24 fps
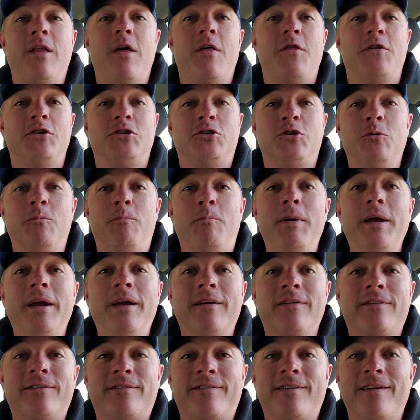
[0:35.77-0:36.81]
the two
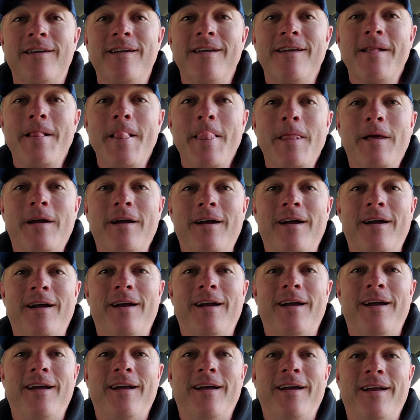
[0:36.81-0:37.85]
biggest
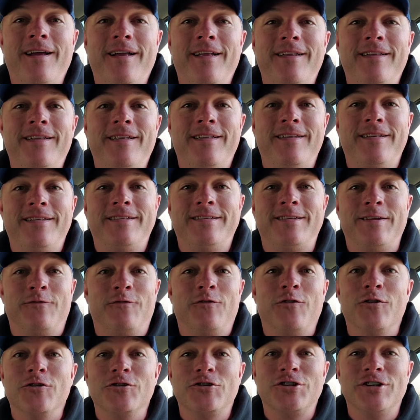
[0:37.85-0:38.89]
uh,
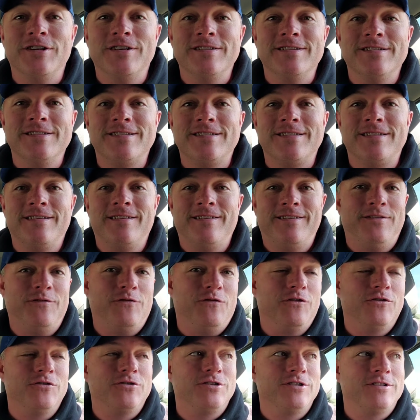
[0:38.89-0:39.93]
diversions,
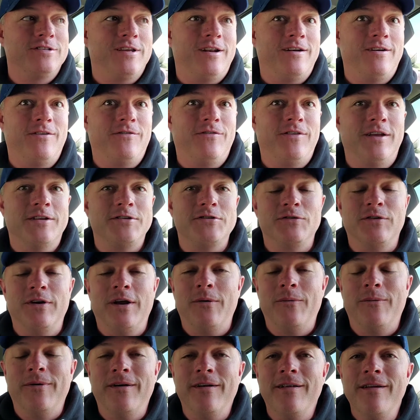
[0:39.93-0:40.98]
diversions. I don't know if that's the
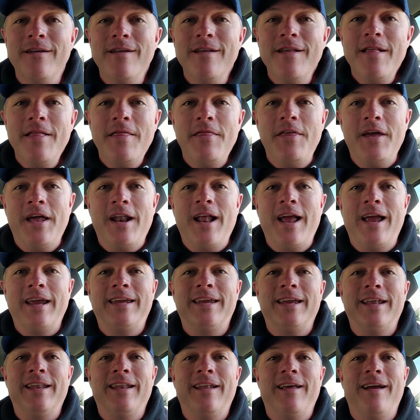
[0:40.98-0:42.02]
right word that I
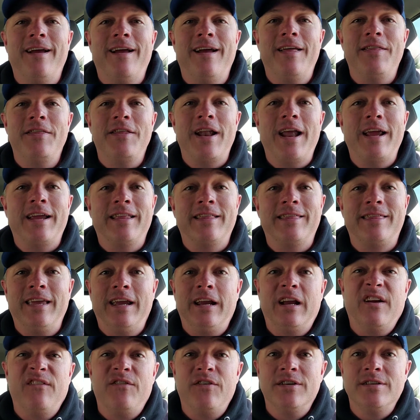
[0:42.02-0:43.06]
can uh, that I can
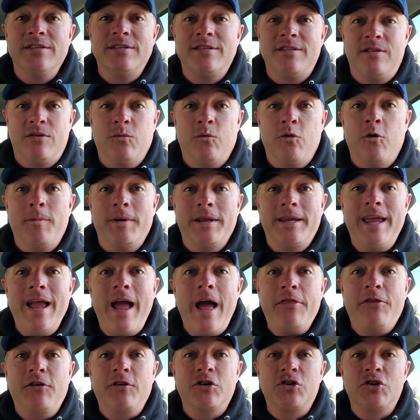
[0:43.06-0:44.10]
think of is the Roman
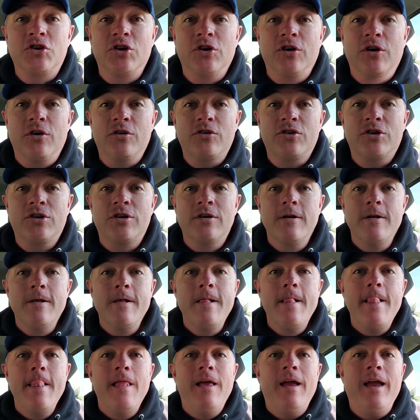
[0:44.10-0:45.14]
Catholic Church
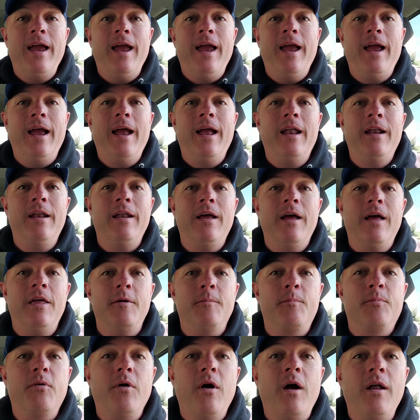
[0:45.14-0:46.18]
and uh,
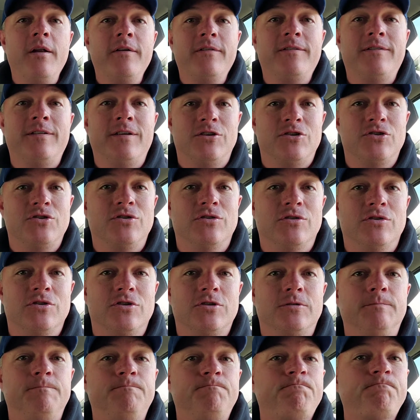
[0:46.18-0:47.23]
the Protestant
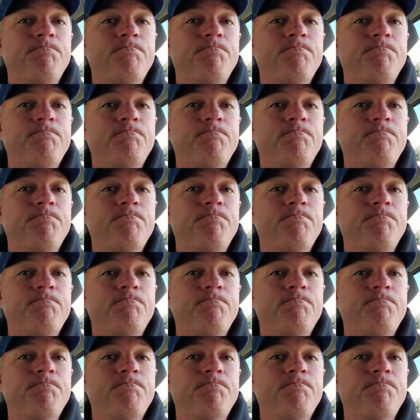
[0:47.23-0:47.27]
Church.